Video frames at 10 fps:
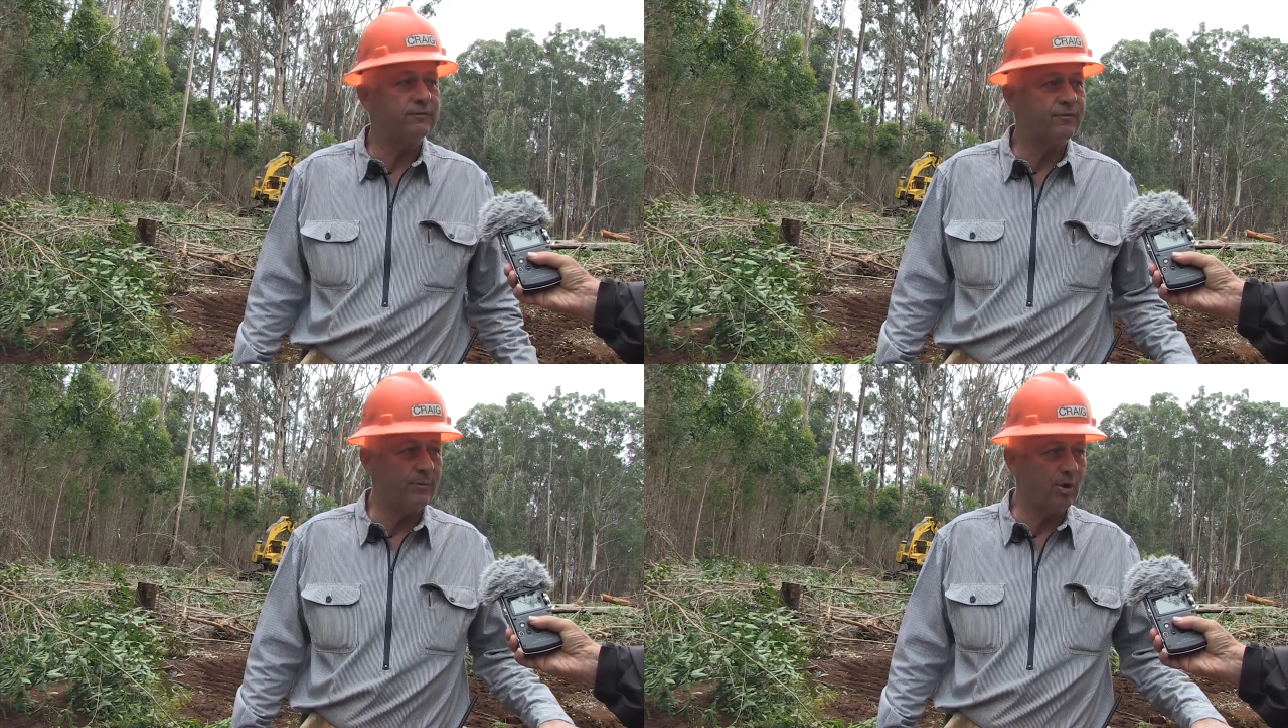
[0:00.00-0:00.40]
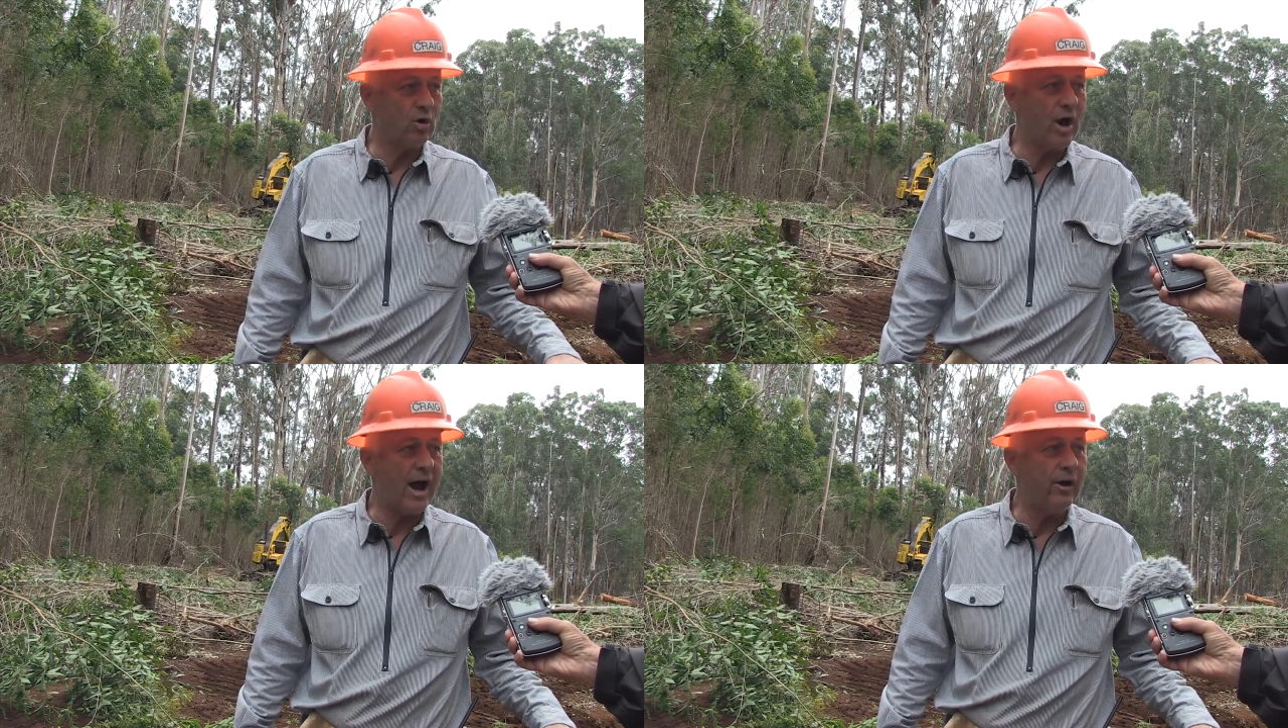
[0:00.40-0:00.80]
from the
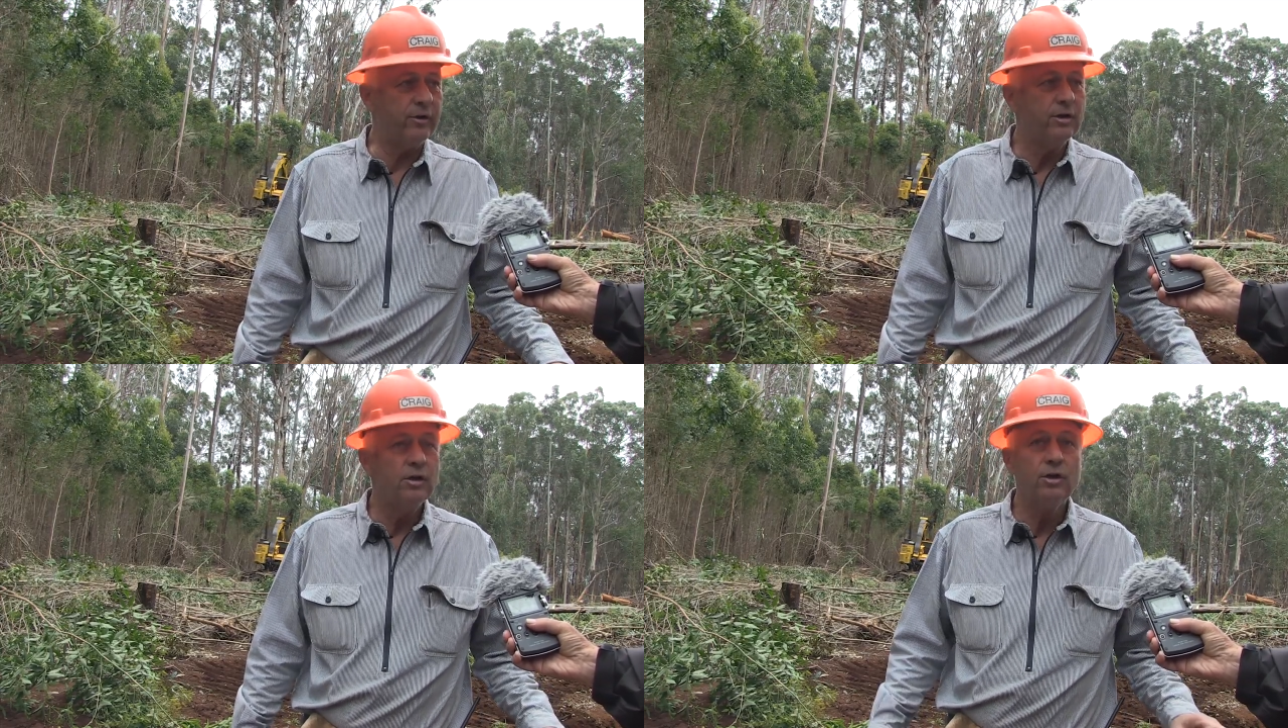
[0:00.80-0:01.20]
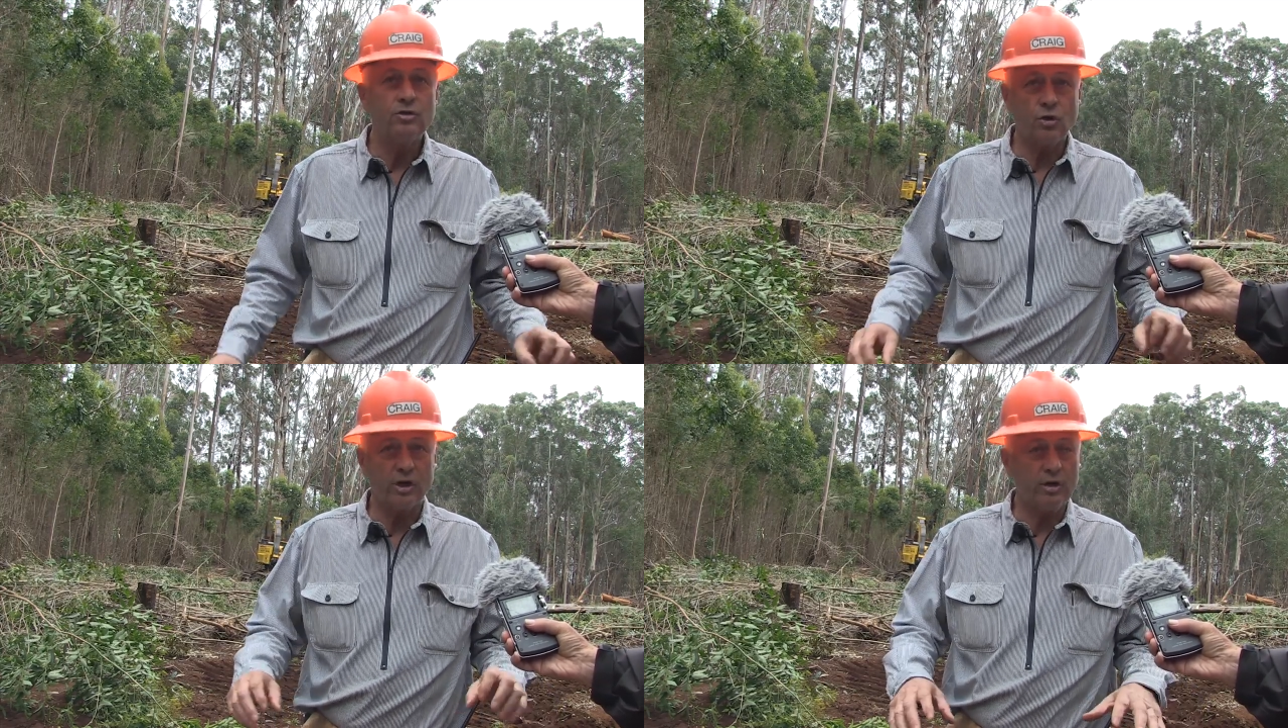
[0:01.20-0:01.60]
ground
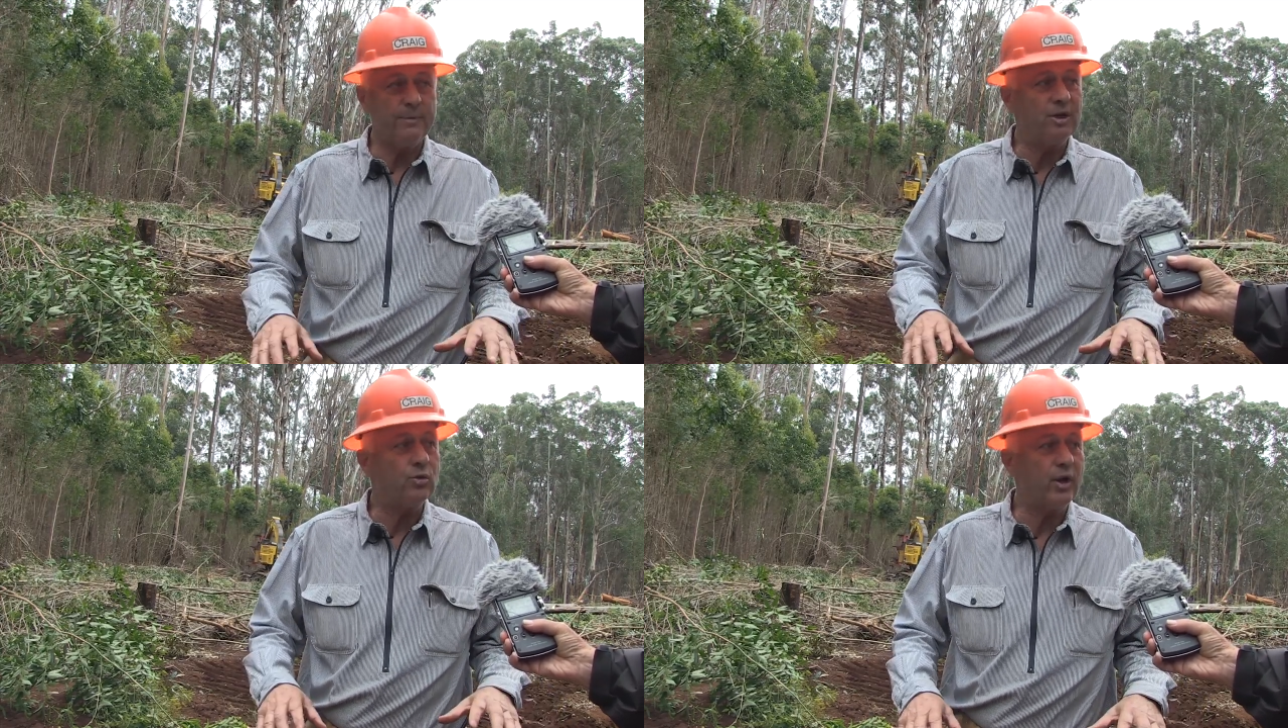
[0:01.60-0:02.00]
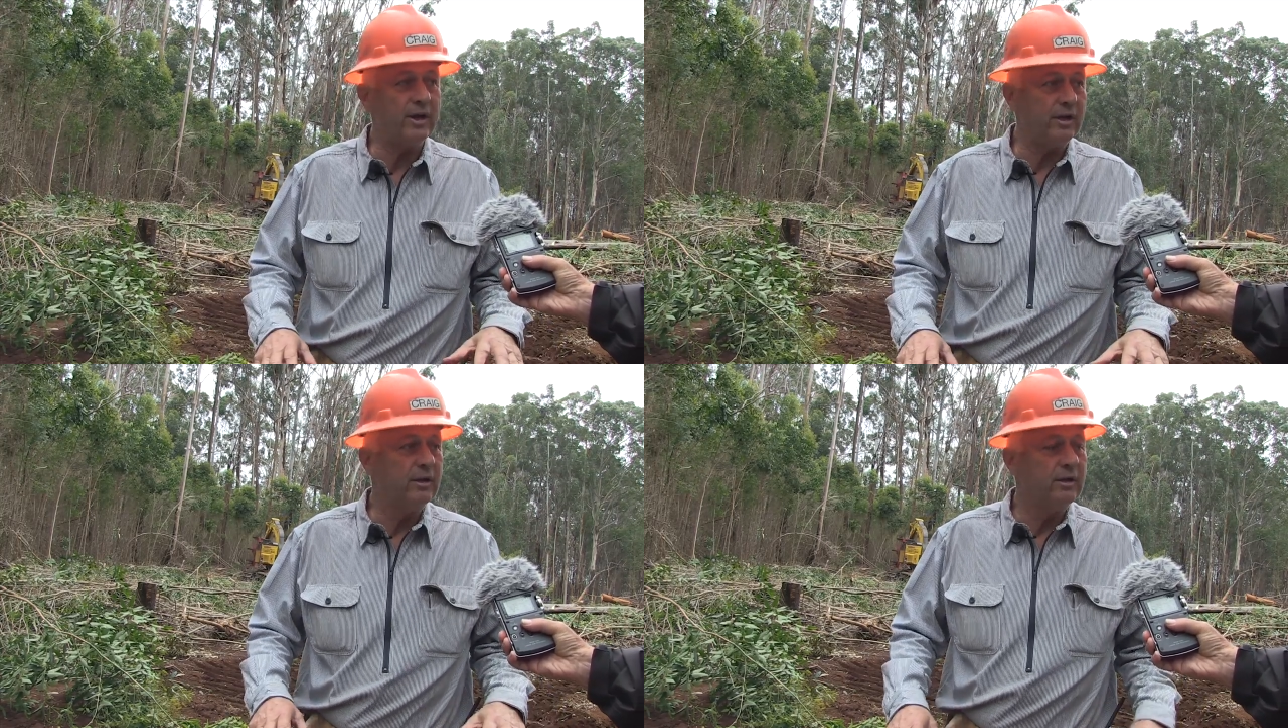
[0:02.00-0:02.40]
so it can be
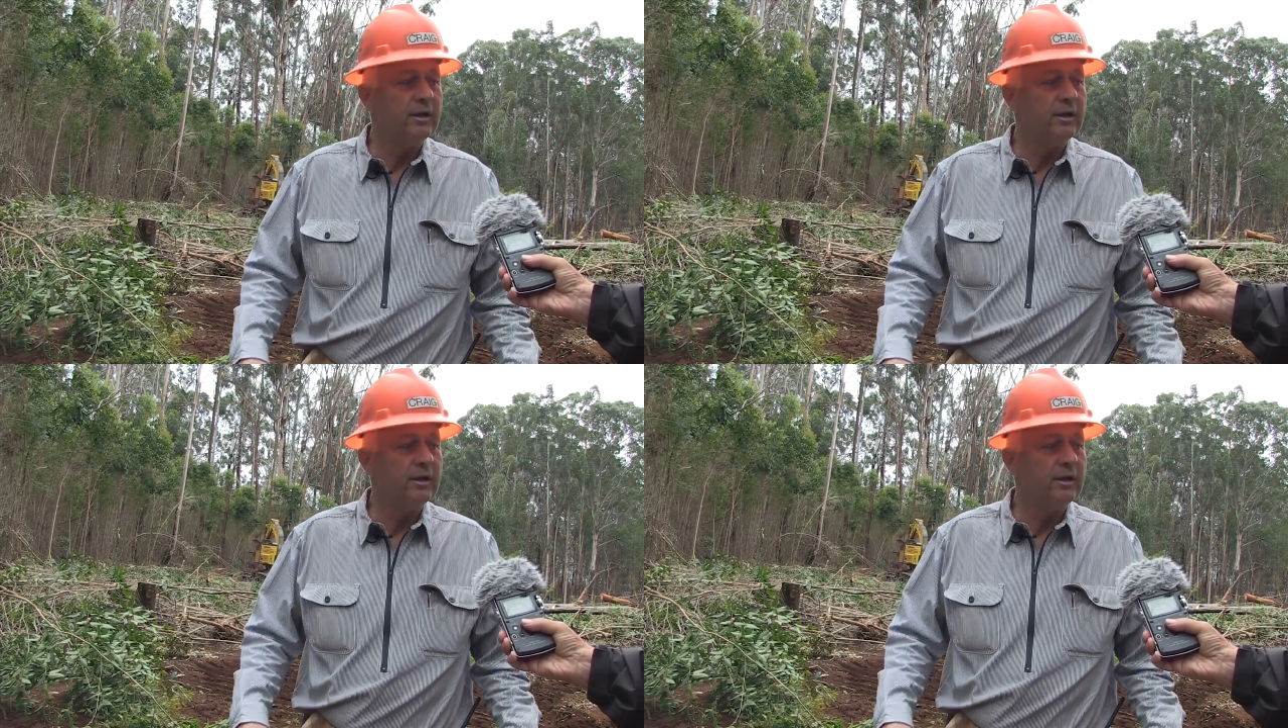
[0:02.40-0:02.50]
treated